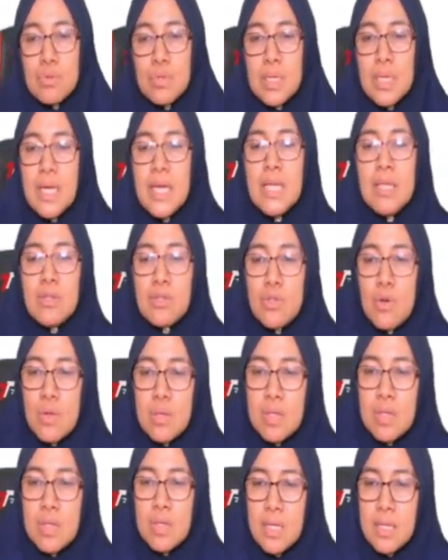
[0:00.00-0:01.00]
In
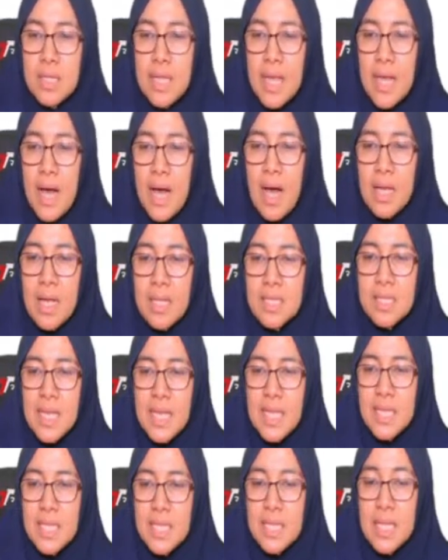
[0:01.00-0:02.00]
total, there are
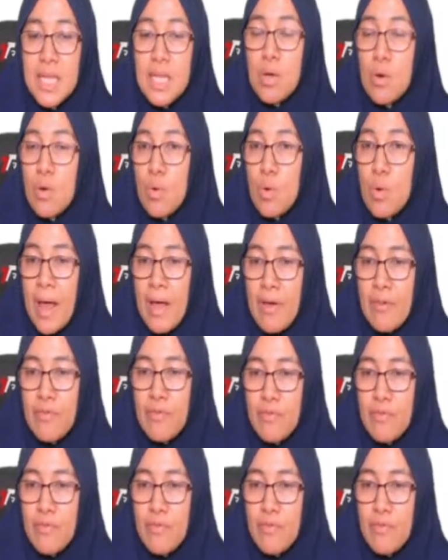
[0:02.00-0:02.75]
6 DOF.